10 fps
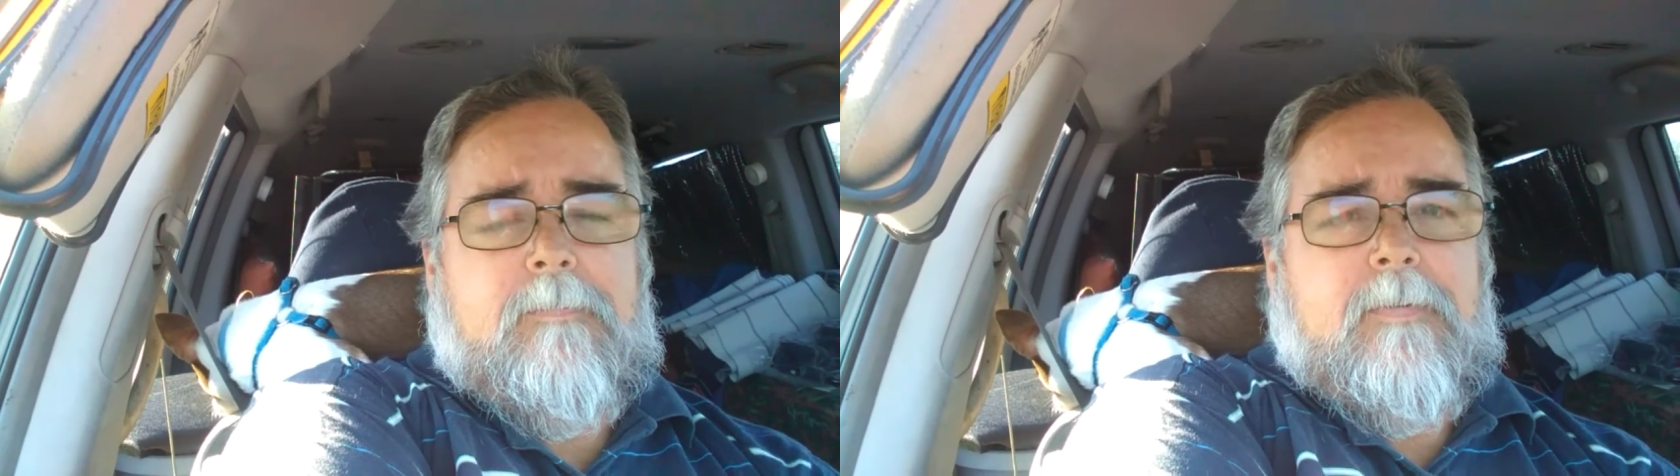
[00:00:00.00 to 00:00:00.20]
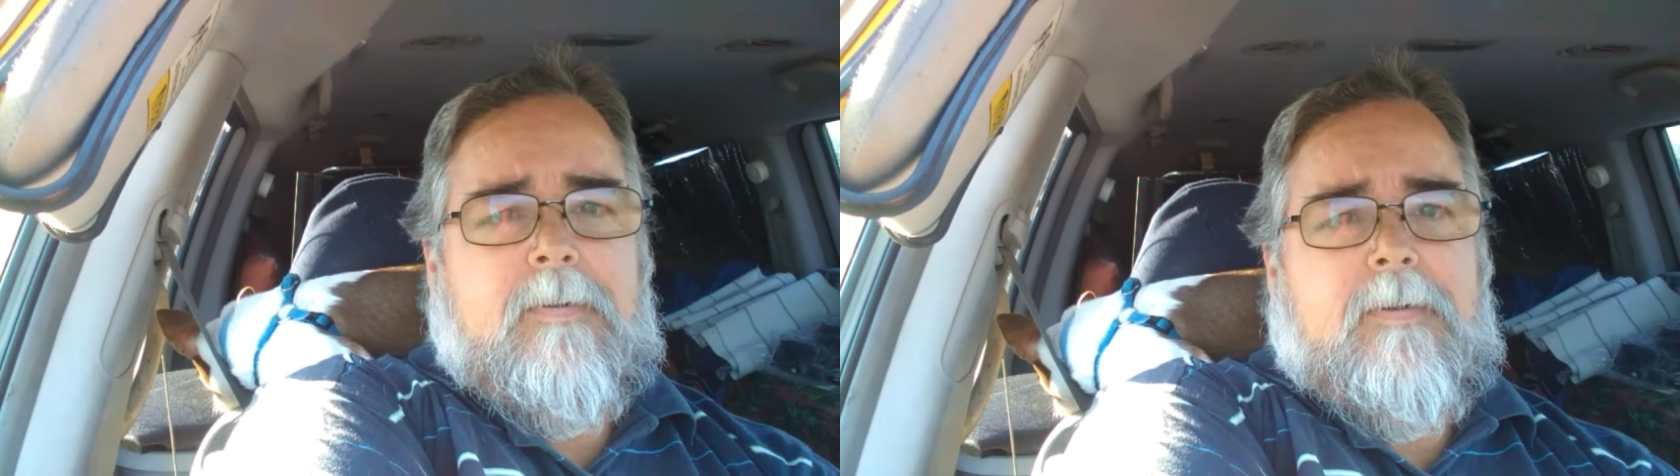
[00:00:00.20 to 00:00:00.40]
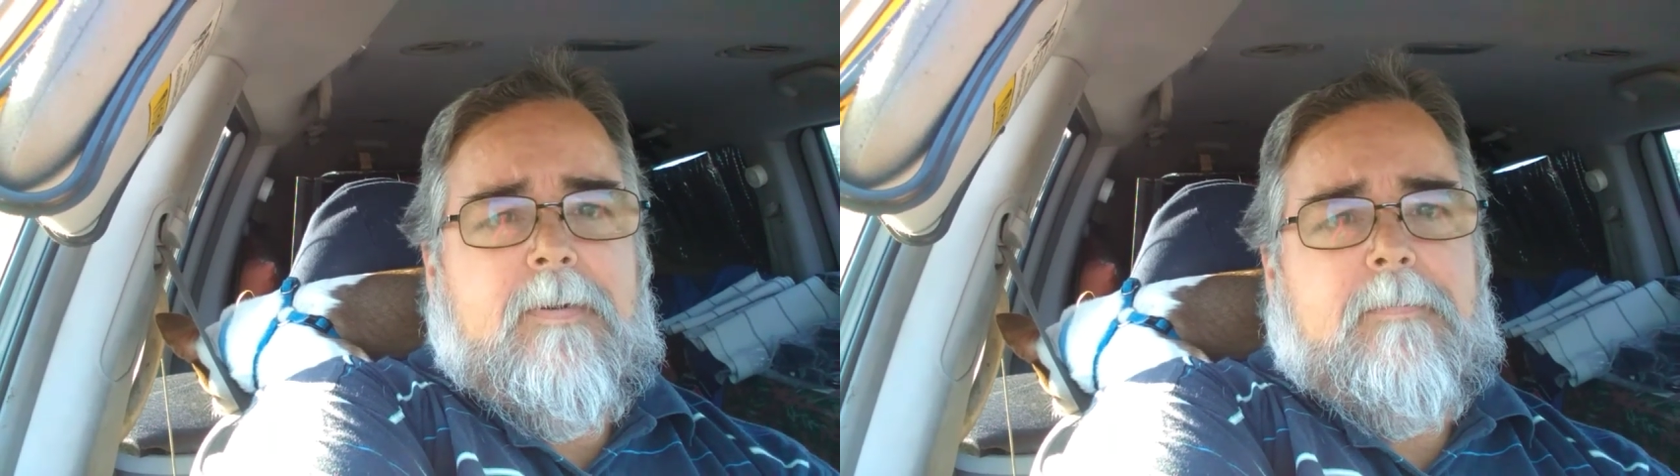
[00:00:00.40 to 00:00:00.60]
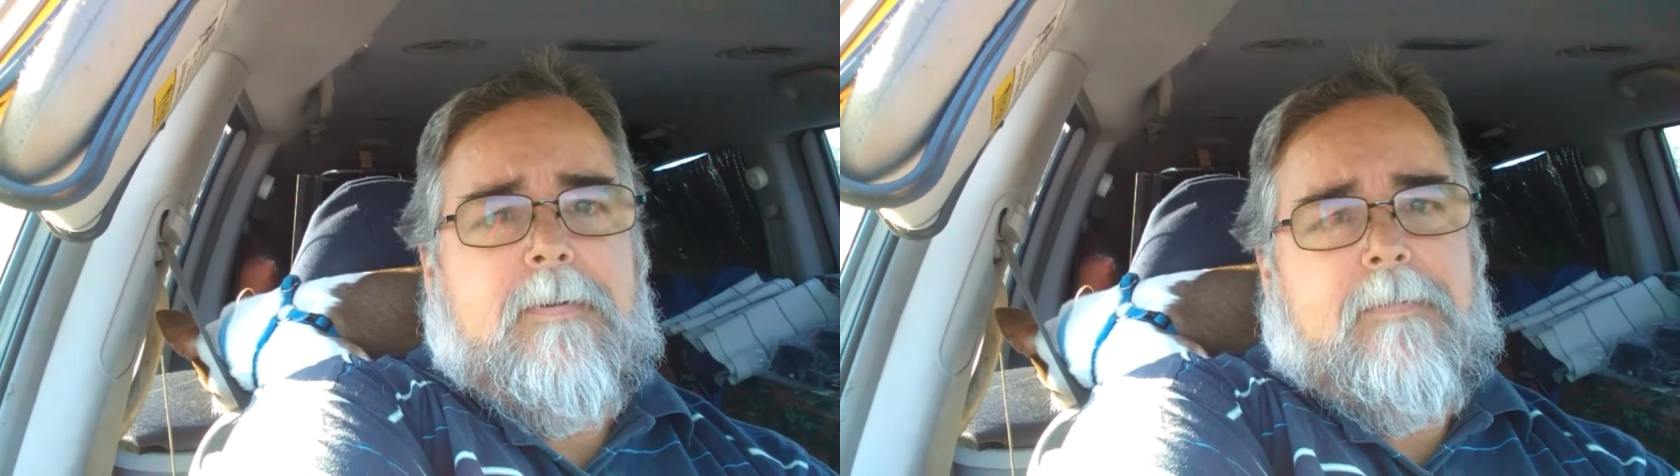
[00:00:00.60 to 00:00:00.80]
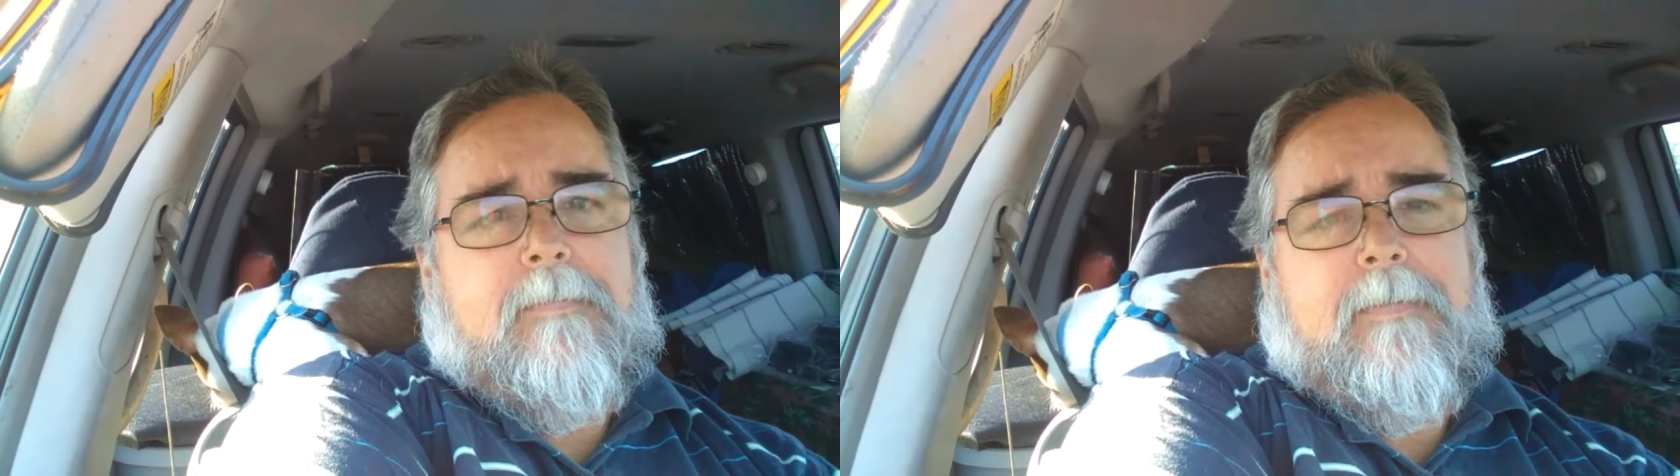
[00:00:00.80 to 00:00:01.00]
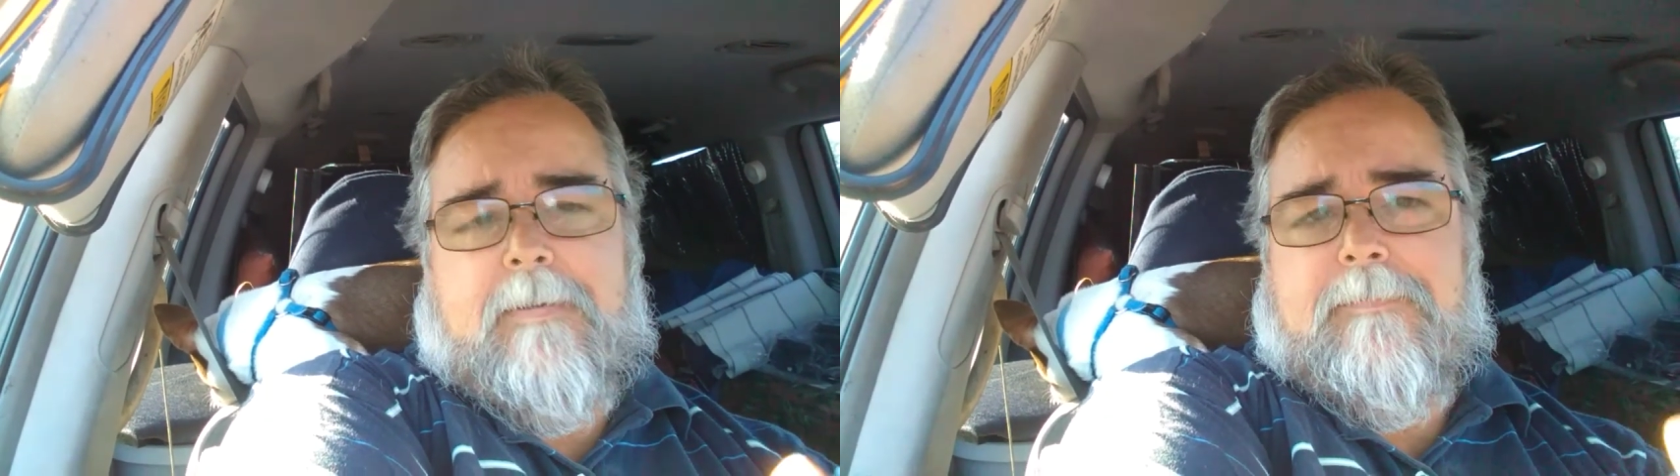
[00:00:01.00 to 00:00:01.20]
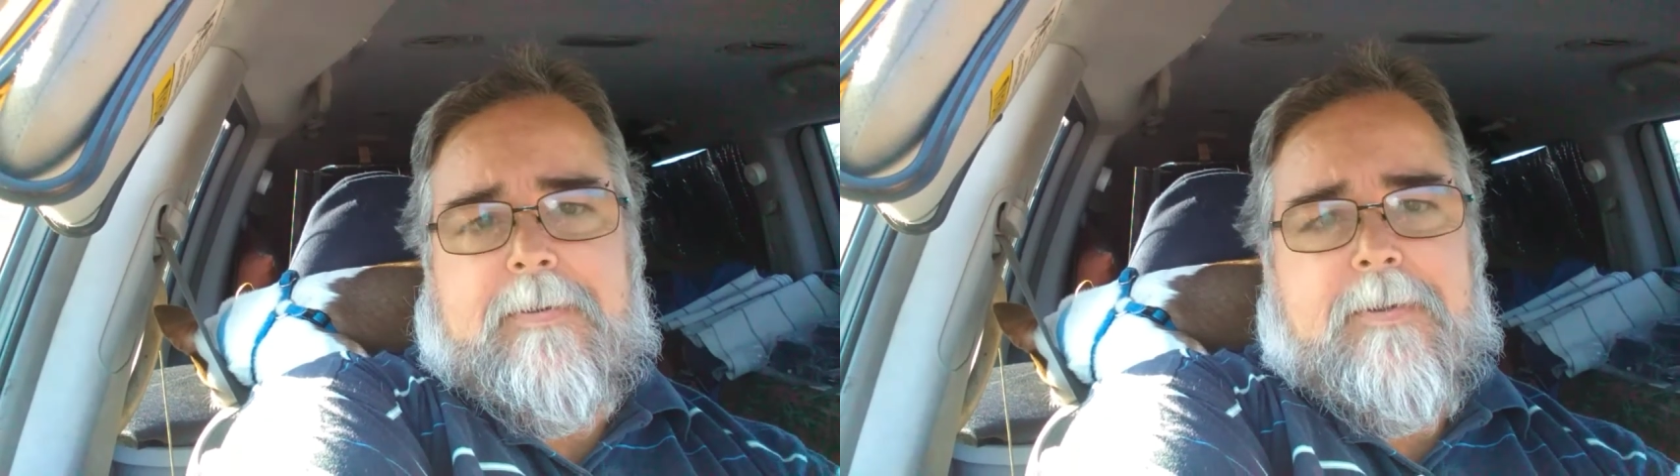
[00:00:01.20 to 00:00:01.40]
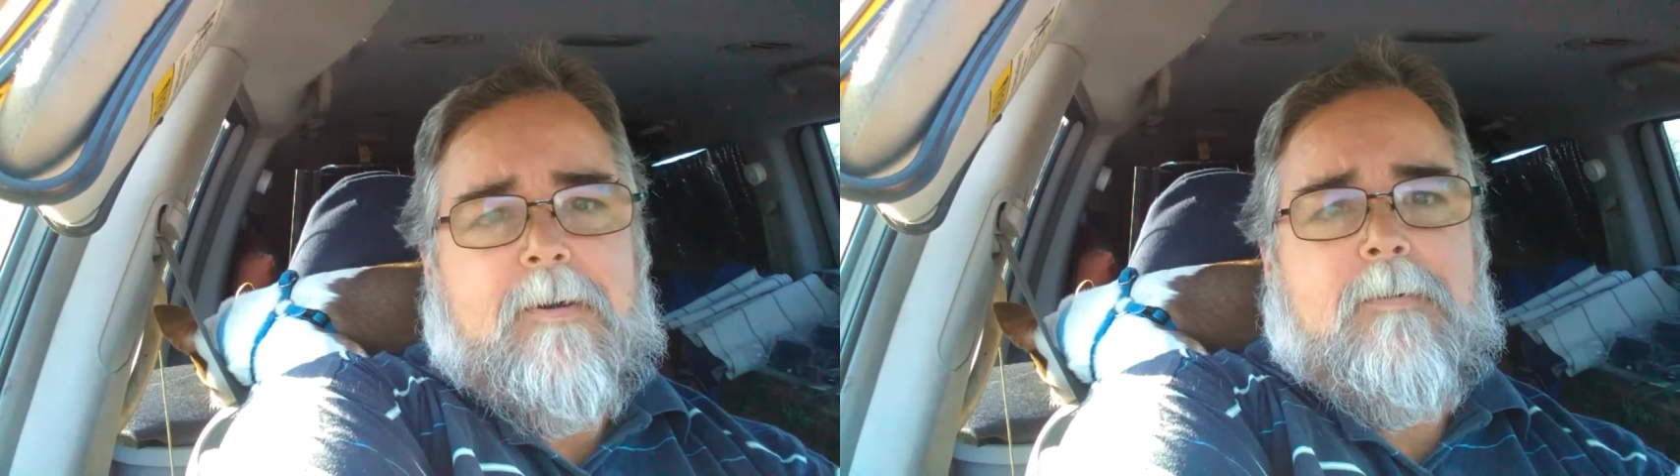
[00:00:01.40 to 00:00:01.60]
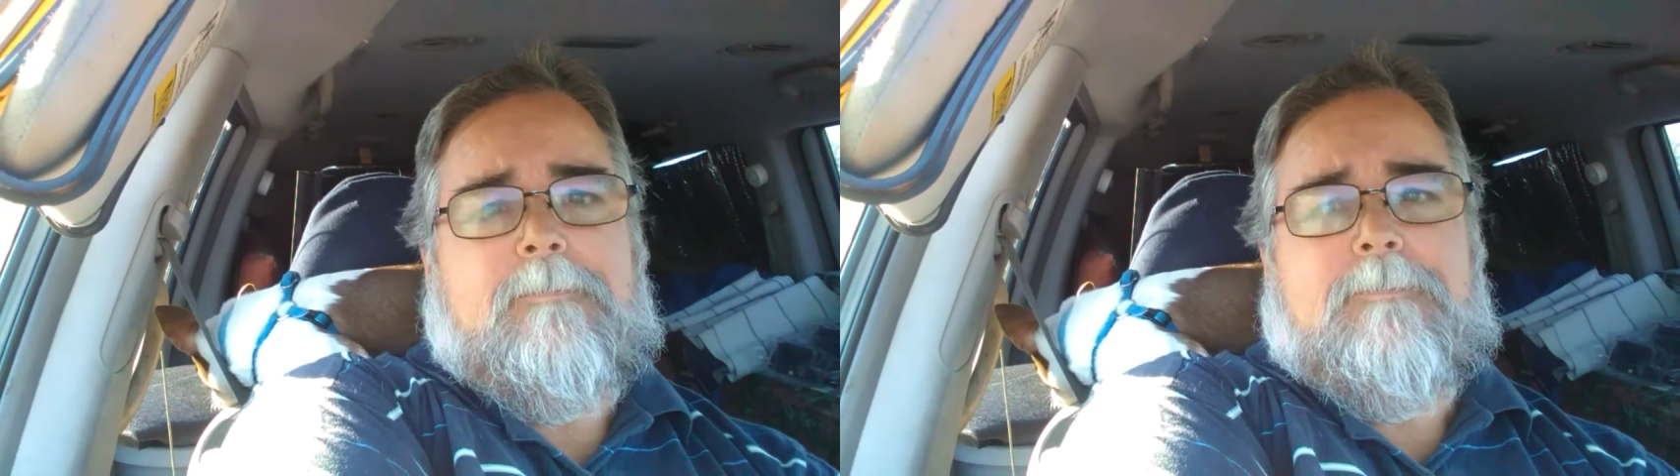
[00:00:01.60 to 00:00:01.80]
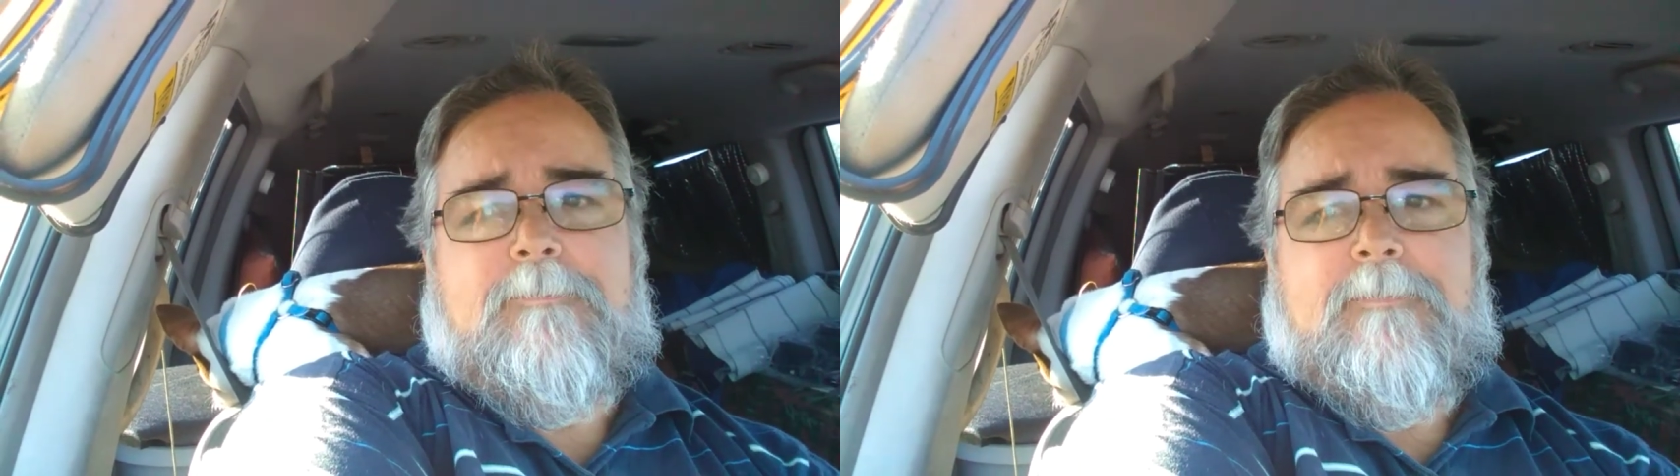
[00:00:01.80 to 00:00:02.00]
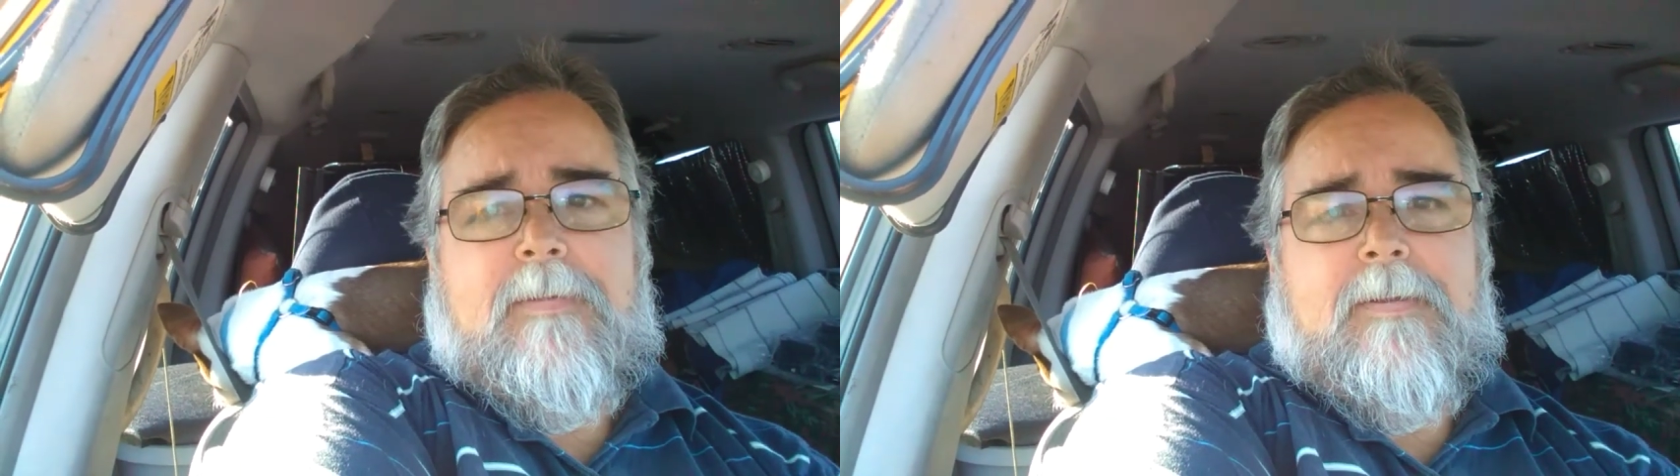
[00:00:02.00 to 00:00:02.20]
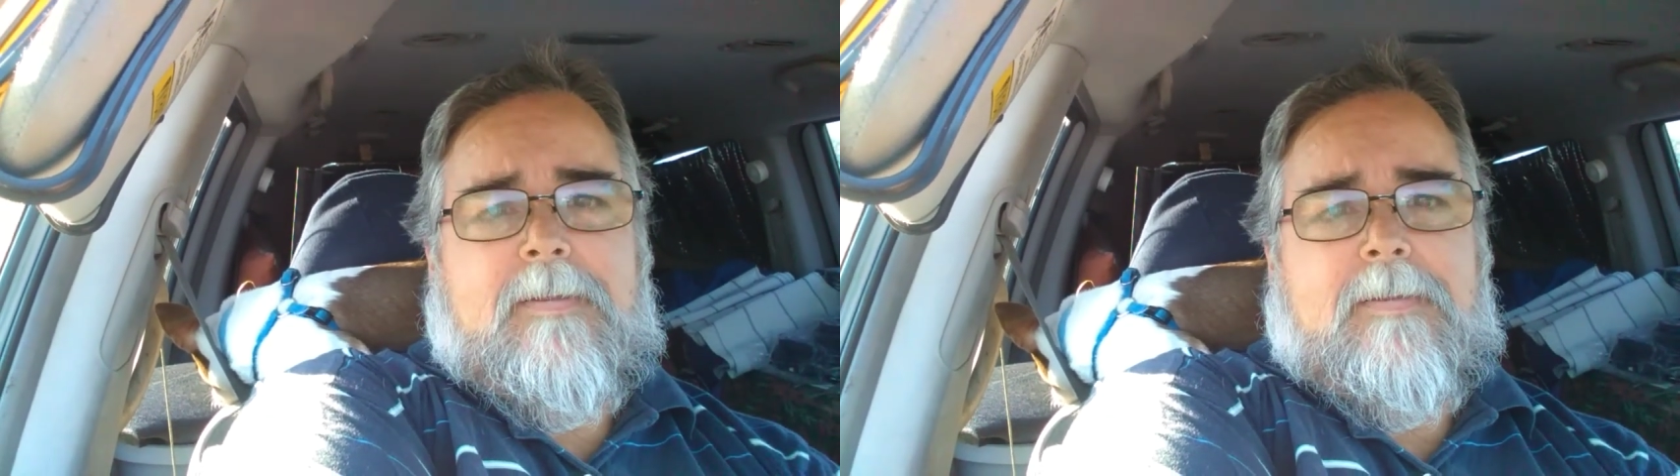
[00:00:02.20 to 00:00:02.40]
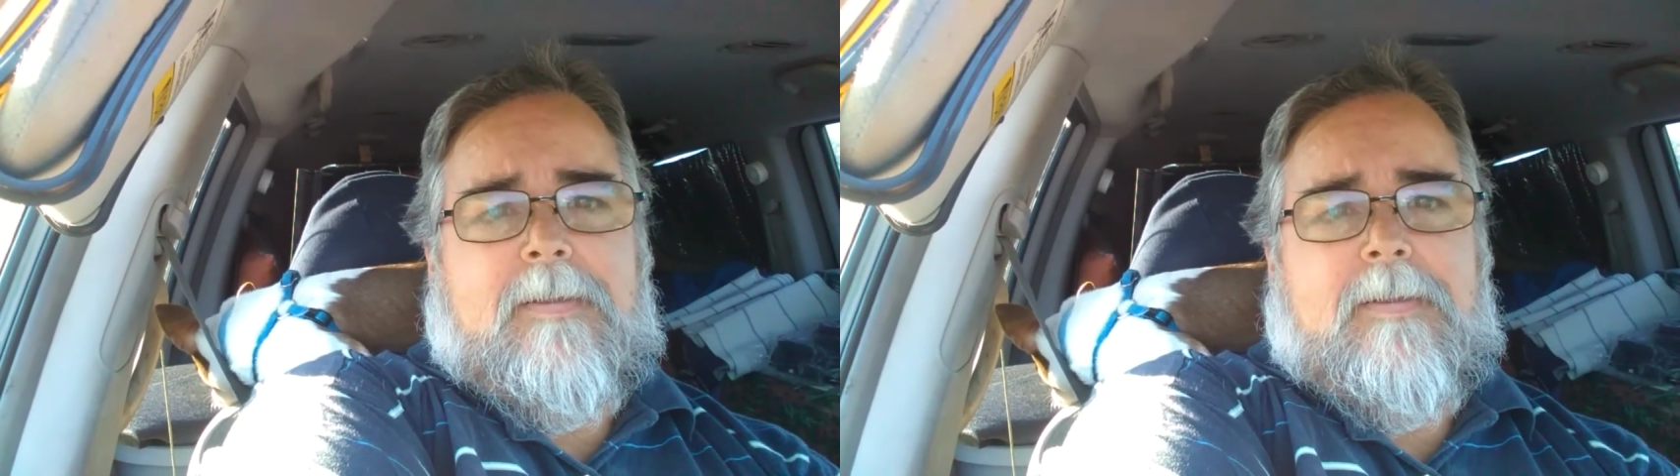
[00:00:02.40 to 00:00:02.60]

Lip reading: But if I don't, then